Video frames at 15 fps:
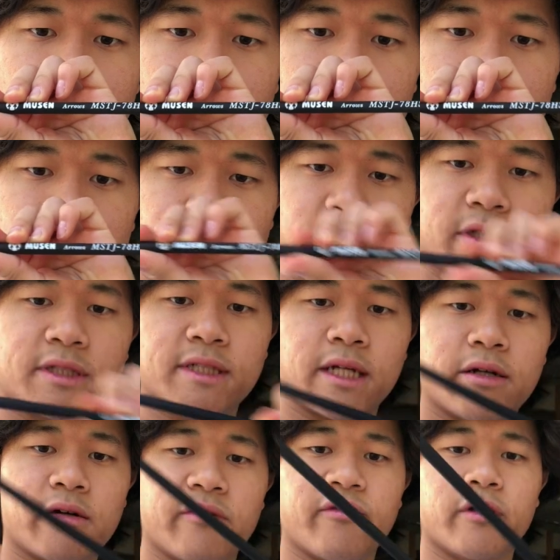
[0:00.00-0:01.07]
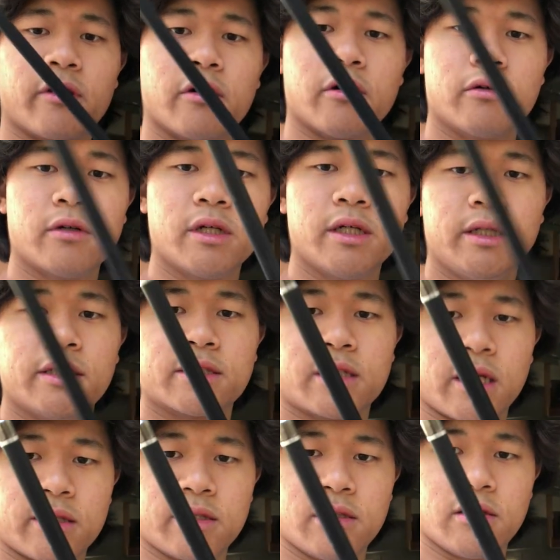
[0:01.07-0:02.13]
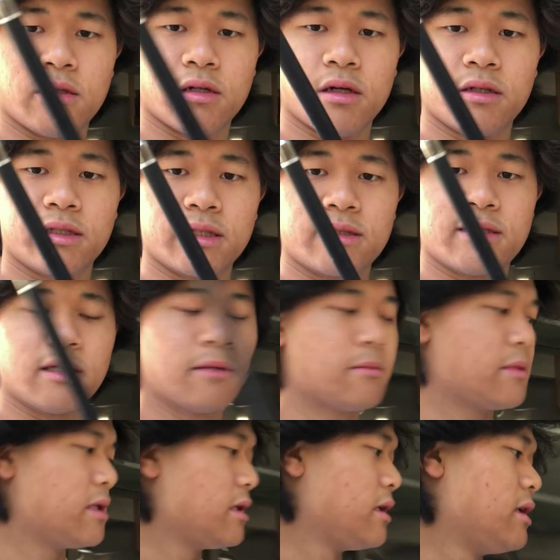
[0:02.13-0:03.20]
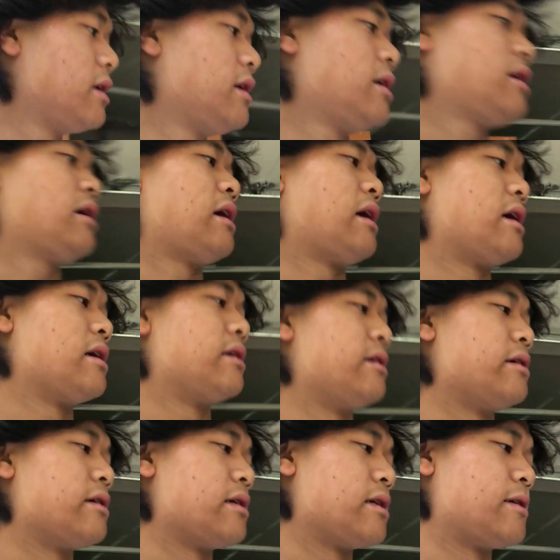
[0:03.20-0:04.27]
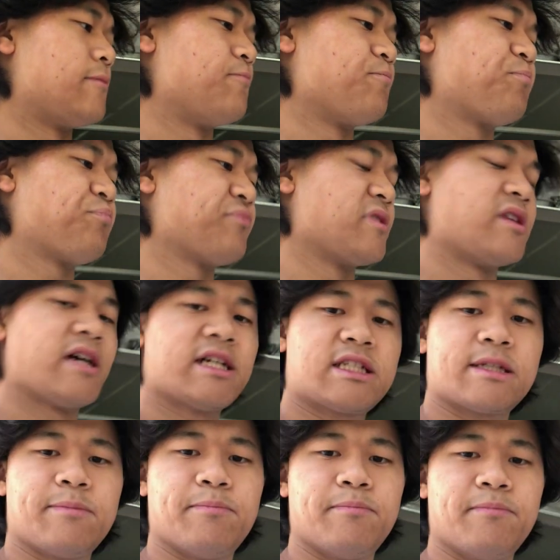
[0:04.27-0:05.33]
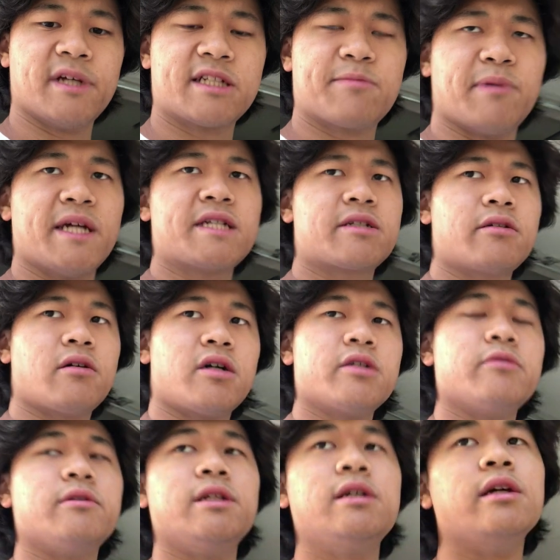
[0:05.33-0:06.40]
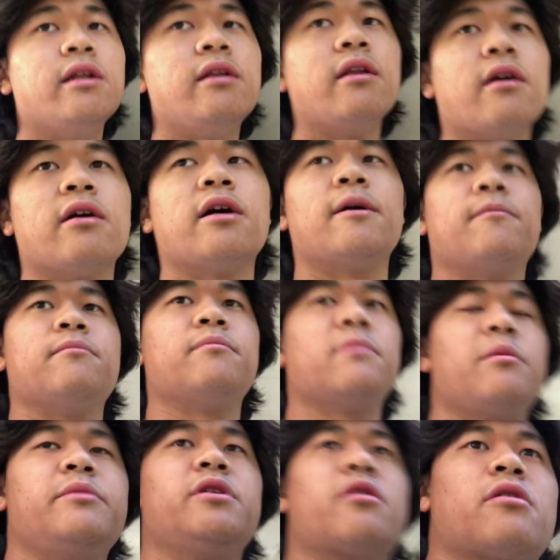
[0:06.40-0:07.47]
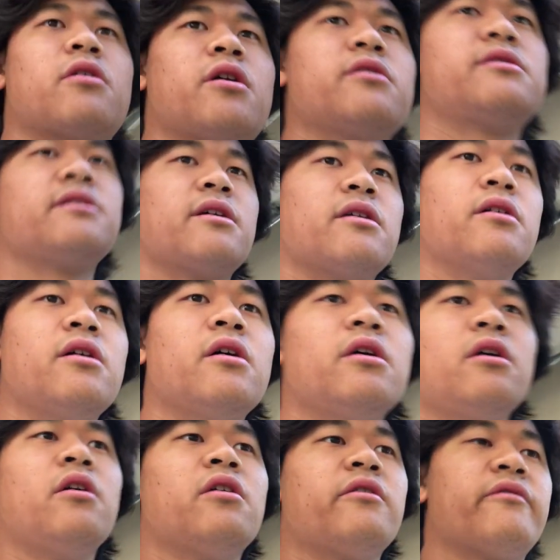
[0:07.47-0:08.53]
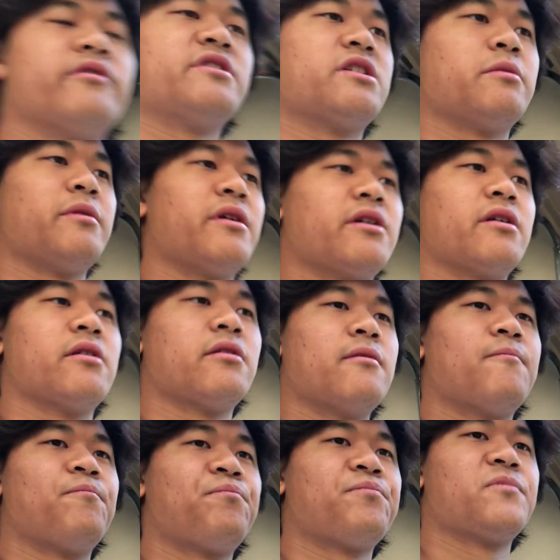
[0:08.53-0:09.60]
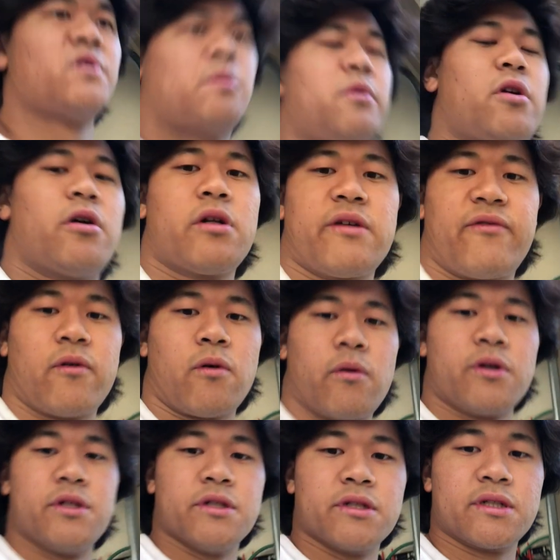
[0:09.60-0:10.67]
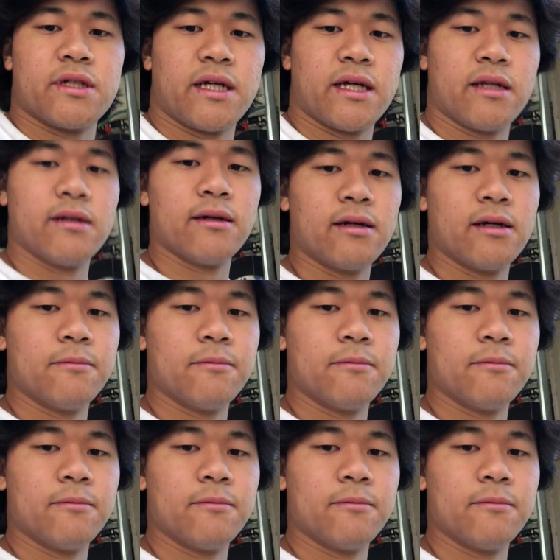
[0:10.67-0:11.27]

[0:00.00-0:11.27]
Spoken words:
It's a pretty good standard of arrow. It's got the hunting tip, and that's basically all you need. I mean, you're hunting for something. I mean, you're hunting for oranges, and